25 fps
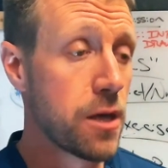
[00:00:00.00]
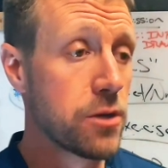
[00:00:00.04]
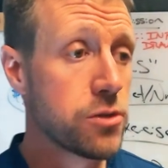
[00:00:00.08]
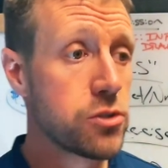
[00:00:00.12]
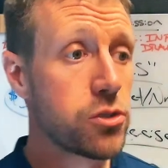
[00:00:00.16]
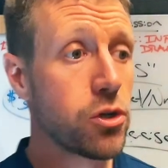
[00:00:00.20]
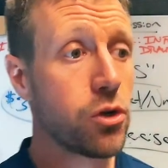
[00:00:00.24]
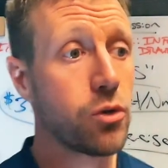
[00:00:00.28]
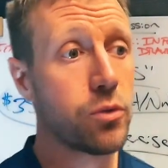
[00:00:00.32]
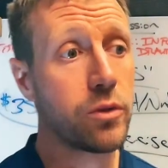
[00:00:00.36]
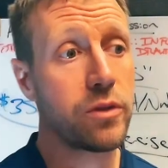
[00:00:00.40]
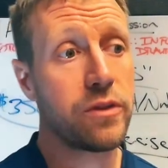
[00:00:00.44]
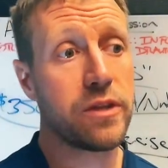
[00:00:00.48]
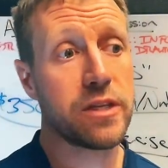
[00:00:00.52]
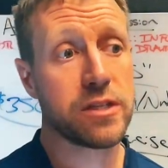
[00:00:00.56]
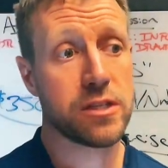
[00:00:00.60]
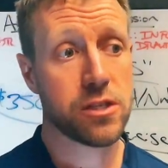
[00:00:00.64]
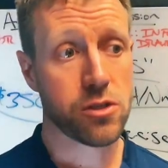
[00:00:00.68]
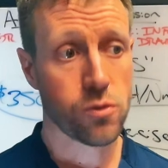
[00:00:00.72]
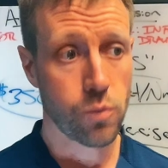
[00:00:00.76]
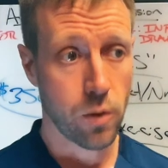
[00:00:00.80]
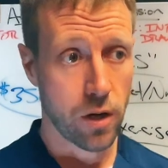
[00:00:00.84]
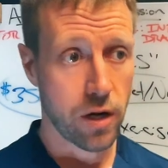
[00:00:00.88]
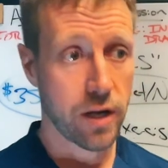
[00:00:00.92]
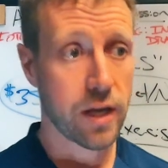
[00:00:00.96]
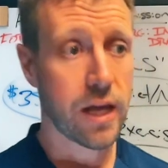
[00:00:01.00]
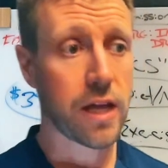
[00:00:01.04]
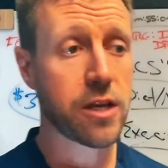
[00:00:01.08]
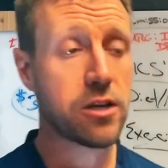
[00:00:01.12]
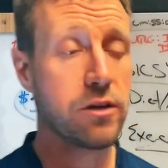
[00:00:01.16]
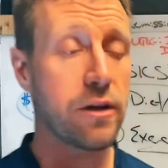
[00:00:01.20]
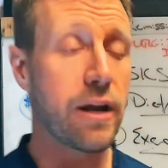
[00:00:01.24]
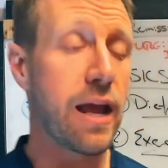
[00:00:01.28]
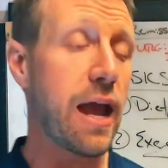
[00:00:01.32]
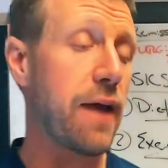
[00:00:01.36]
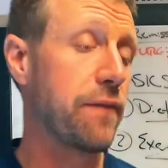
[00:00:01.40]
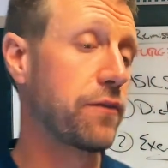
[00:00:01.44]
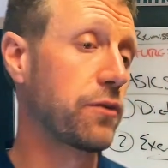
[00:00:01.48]
So this is where, again,
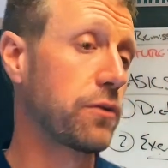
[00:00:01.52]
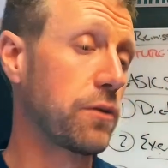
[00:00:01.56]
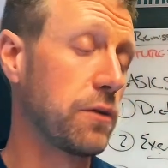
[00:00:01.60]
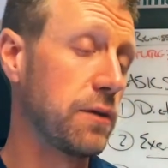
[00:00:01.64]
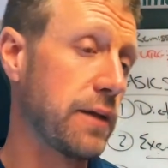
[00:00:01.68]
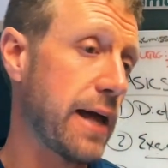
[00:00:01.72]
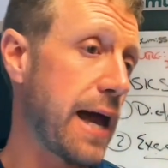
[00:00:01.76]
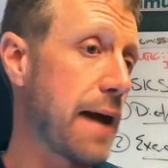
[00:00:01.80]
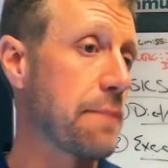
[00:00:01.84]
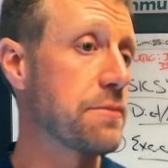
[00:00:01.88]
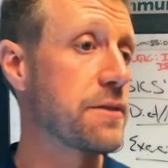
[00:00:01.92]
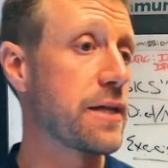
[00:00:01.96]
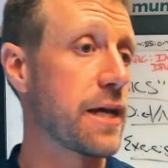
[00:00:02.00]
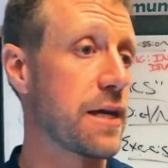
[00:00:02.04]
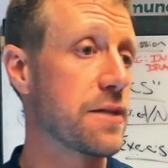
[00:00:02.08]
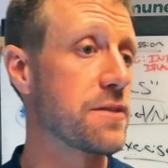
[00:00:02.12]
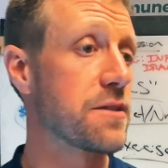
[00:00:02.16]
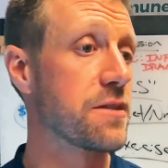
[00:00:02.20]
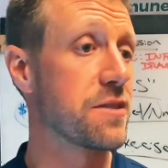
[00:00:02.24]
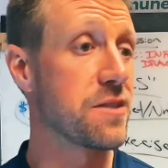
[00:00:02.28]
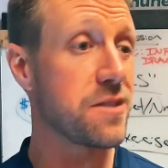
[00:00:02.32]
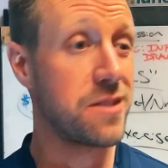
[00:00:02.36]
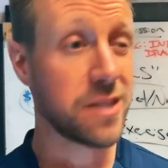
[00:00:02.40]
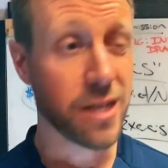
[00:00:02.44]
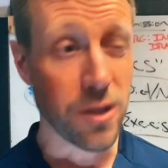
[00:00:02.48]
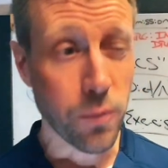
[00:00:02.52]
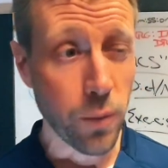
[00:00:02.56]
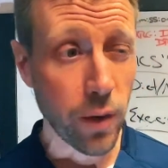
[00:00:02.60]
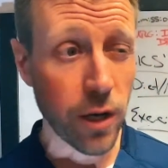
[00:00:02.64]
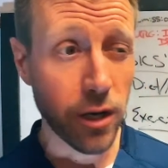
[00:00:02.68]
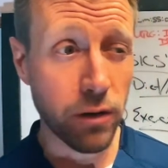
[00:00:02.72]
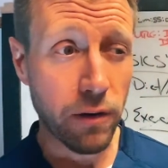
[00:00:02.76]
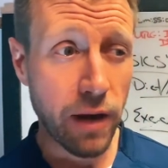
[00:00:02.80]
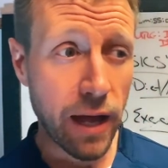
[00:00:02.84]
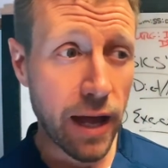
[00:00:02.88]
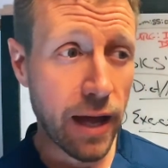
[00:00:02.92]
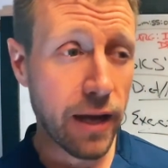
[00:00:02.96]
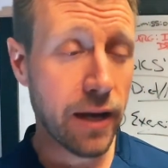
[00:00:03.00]
you're going to have to go to lab tests and see where
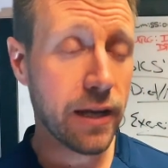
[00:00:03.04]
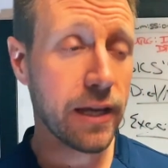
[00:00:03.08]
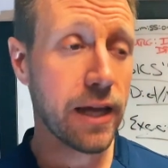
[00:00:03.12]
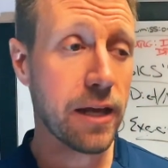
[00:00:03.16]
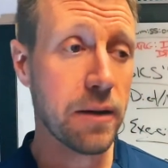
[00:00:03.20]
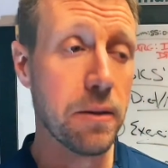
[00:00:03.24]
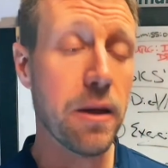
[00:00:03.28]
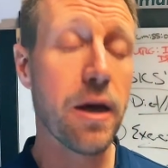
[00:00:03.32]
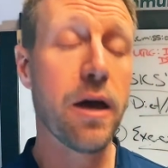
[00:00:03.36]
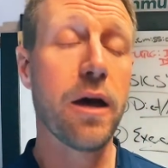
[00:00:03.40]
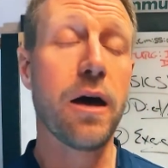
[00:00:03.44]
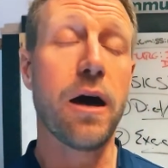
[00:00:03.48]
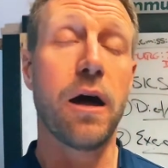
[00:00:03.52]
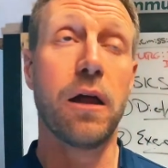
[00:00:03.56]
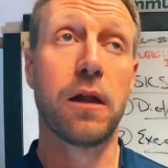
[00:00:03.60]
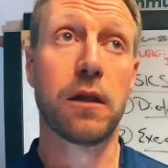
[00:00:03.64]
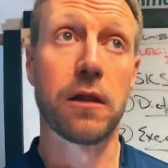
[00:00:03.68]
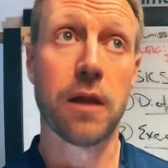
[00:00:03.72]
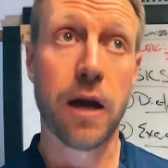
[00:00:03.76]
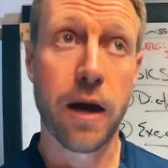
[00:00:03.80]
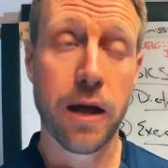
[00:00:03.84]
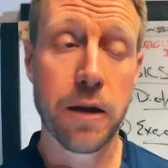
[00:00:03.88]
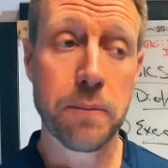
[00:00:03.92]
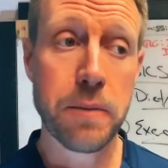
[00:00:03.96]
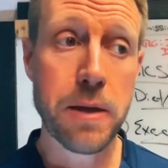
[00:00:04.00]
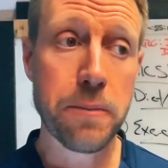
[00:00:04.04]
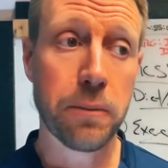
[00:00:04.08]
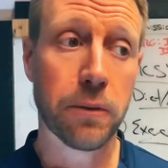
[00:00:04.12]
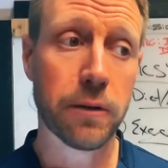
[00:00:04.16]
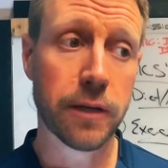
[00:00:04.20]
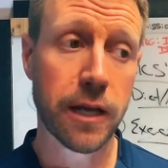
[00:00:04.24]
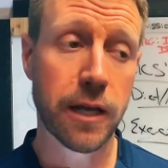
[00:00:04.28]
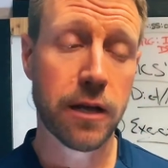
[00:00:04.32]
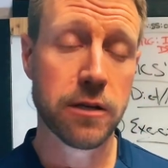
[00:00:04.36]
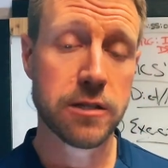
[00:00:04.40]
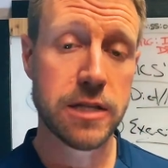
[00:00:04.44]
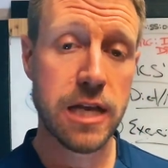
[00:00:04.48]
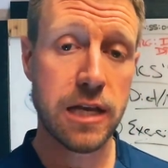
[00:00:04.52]
you're at. Again, a lot of people,
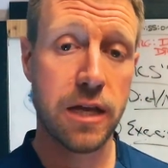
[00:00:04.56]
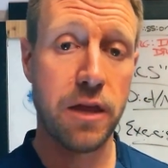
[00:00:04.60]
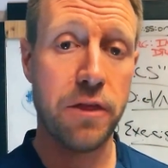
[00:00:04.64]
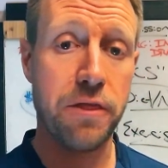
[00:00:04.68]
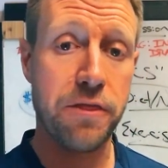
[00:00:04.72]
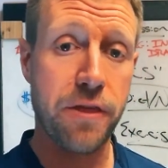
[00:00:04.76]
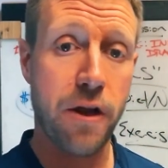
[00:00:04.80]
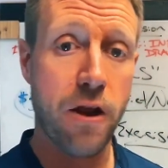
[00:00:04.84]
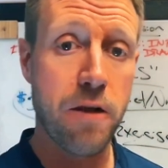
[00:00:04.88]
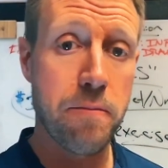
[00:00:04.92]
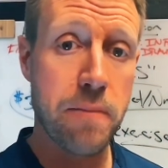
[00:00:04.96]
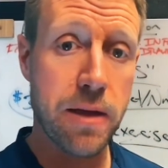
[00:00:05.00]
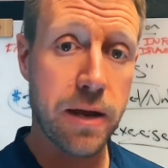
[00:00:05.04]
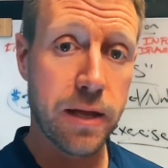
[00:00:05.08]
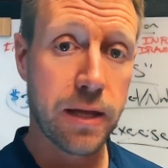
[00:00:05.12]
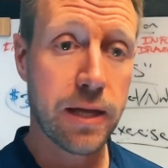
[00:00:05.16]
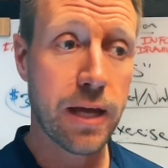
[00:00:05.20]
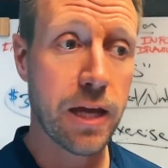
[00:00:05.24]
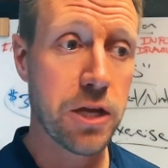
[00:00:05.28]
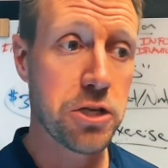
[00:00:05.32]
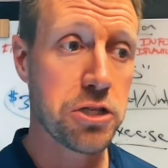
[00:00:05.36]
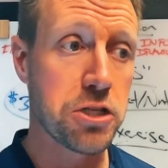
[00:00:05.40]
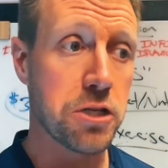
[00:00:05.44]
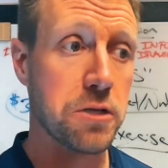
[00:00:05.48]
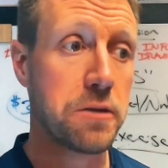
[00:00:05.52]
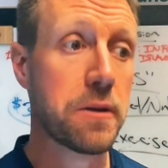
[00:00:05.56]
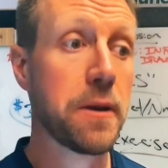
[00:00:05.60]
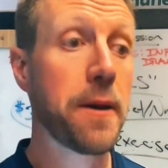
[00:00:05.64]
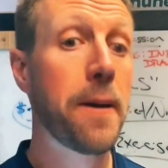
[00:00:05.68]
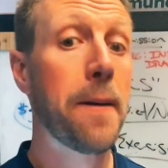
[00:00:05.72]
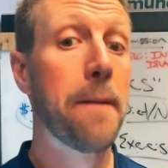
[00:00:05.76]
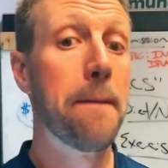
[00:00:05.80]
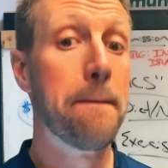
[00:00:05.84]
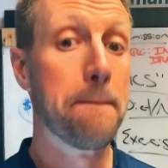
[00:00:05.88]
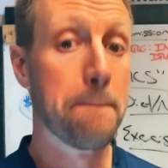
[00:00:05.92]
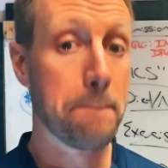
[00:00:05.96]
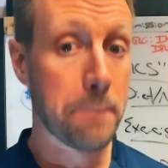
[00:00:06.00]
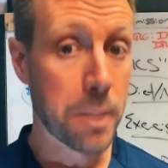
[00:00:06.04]
again, are taking thyroid medication,
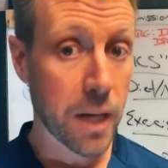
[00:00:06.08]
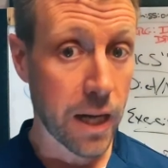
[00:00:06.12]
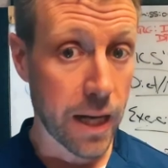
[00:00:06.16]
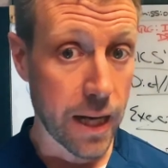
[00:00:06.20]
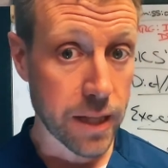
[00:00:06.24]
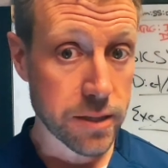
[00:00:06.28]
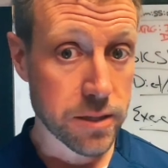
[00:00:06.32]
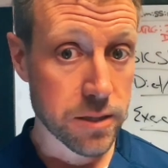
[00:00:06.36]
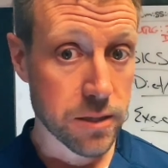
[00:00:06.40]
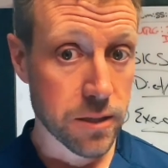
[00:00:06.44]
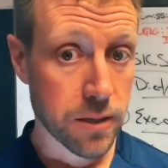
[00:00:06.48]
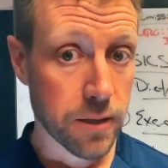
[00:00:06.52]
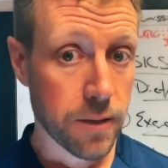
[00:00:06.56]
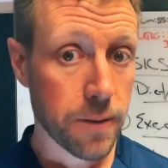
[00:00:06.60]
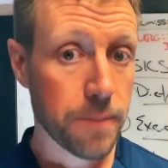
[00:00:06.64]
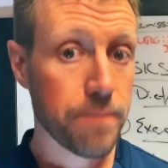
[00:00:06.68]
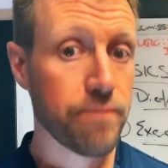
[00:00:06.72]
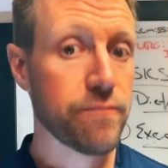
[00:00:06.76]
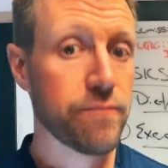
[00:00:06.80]
but